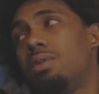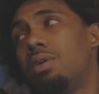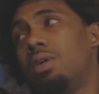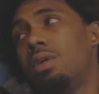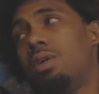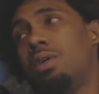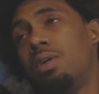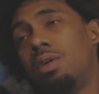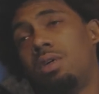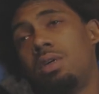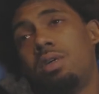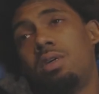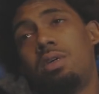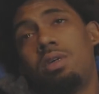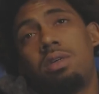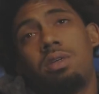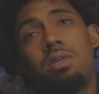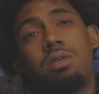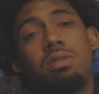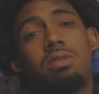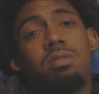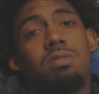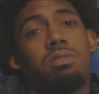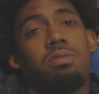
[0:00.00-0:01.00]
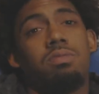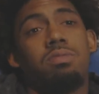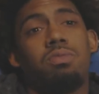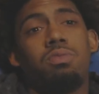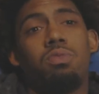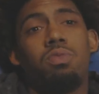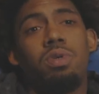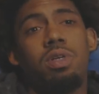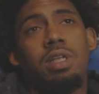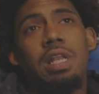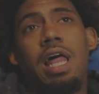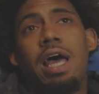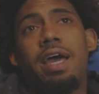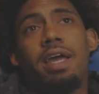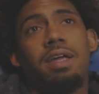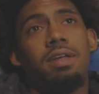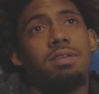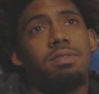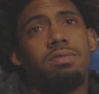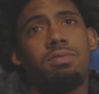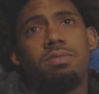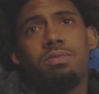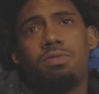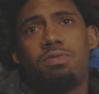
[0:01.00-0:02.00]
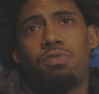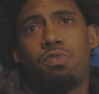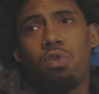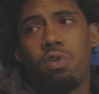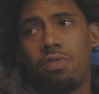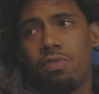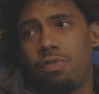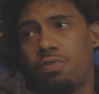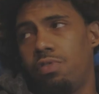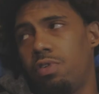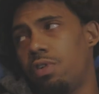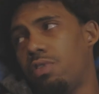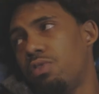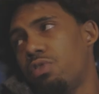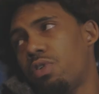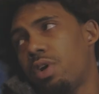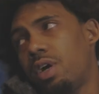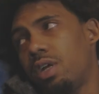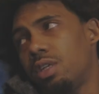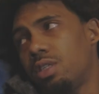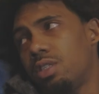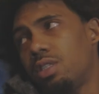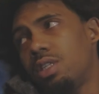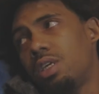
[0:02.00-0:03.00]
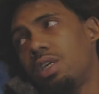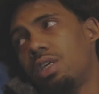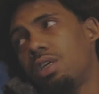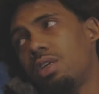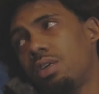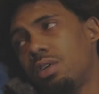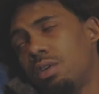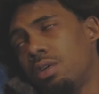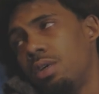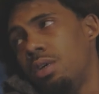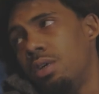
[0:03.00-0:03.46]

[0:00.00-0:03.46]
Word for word: Yeah. Um, with like fourth and fifth graders then.